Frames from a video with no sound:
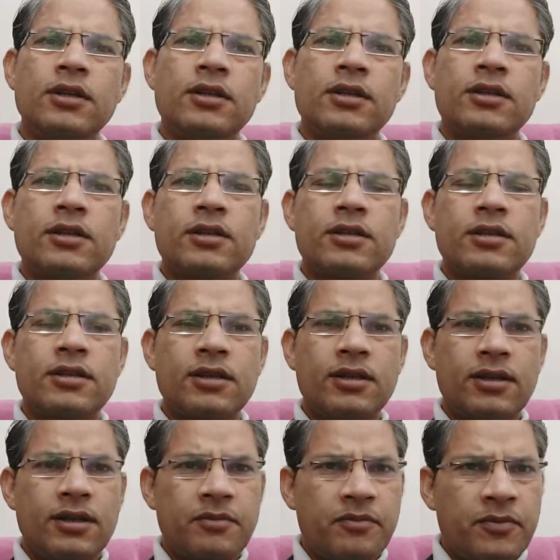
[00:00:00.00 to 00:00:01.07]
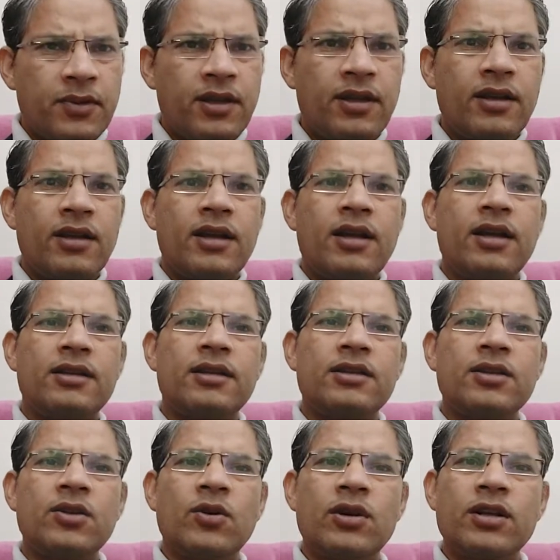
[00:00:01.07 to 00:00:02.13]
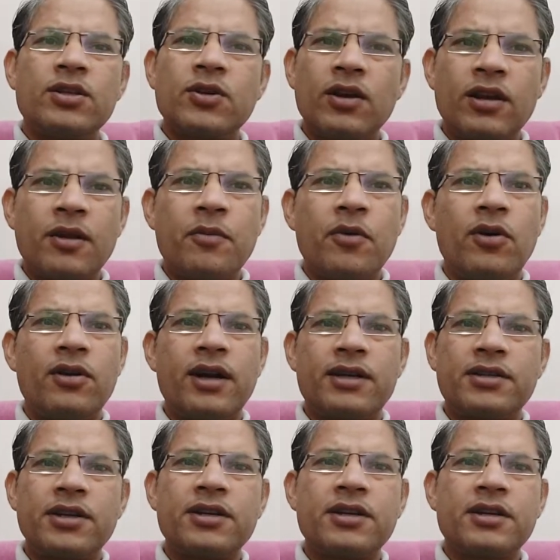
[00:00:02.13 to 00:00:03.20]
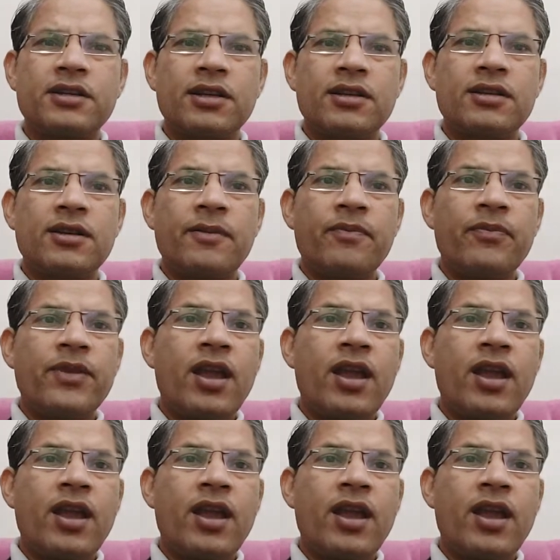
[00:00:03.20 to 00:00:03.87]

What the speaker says: This is known as collar bone, etc.